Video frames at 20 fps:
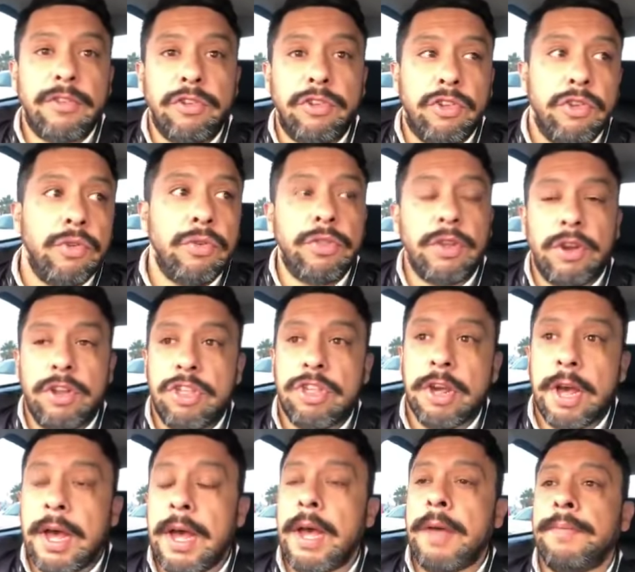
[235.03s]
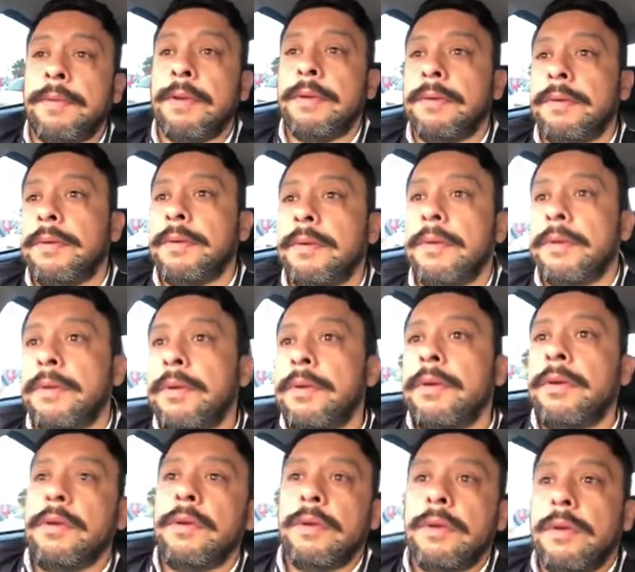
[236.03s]
to do their job.
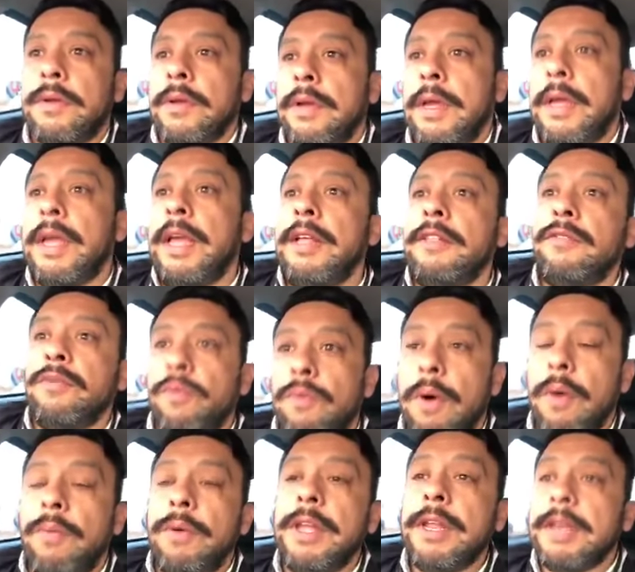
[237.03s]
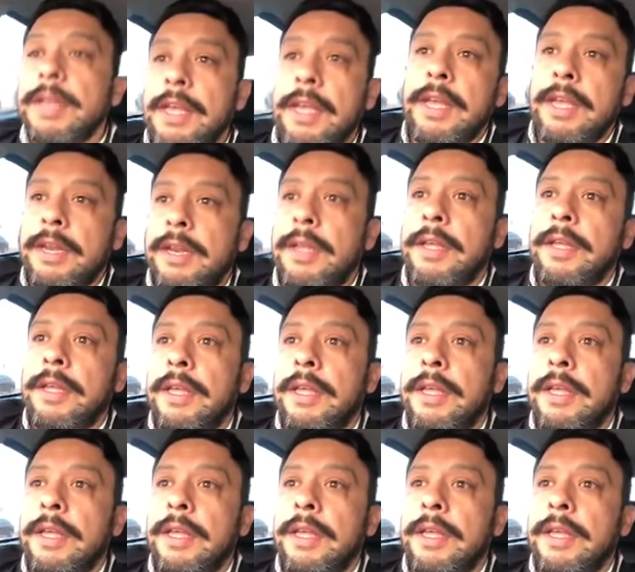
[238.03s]
It's what we need.